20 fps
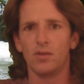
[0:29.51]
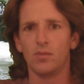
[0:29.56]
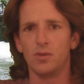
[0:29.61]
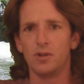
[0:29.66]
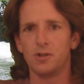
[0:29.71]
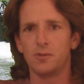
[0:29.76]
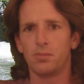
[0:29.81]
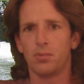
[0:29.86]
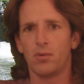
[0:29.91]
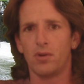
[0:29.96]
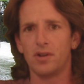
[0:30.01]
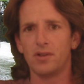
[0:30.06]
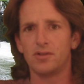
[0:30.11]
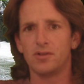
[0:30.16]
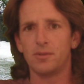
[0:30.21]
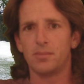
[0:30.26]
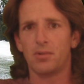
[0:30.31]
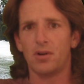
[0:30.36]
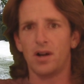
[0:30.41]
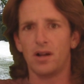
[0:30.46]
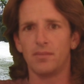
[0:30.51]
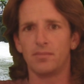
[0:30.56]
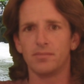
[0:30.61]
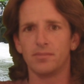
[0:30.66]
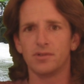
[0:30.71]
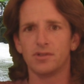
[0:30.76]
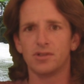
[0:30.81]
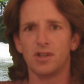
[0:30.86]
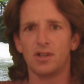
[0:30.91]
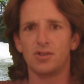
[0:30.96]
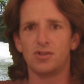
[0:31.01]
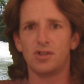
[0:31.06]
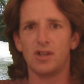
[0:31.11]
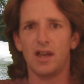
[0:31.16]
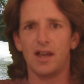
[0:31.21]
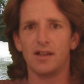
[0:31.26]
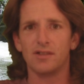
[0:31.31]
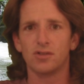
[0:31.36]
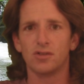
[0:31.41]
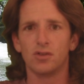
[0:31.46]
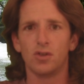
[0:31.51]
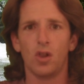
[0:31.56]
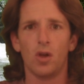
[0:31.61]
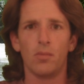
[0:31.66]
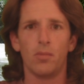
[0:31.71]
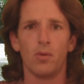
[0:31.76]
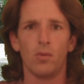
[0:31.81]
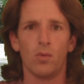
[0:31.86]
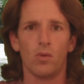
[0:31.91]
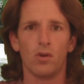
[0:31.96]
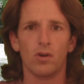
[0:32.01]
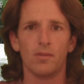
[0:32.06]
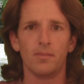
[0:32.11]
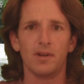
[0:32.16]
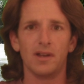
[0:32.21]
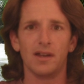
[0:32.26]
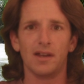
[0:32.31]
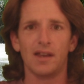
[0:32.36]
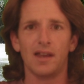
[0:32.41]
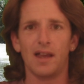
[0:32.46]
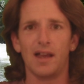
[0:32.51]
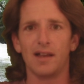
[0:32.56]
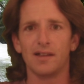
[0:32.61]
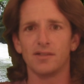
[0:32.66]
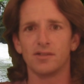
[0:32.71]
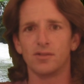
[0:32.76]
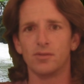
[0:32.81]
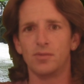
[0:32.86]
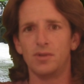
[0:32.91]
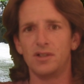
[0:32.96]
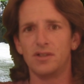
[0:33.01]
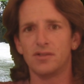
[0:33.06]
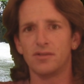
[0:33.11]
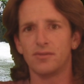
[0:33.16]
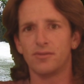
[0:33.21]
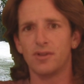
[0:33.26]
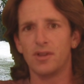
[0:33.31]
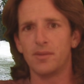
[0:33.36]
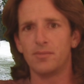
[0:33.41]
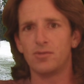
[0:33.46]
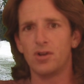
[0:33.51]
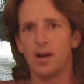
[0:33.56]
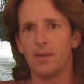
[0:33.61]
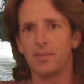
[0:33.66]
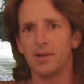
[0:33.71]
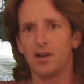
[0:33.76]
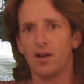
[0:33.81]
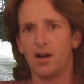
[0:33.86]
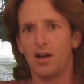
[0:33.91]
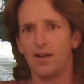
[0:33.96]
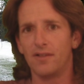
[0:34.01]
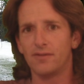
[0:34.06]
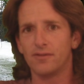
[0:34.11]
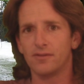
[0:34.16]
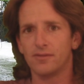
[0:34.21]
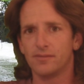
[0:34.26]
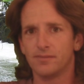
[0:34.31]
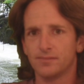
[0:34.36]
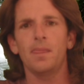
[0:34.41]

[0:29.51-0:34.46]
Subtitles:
which points to problems such as global warming as the reason for them dropping off.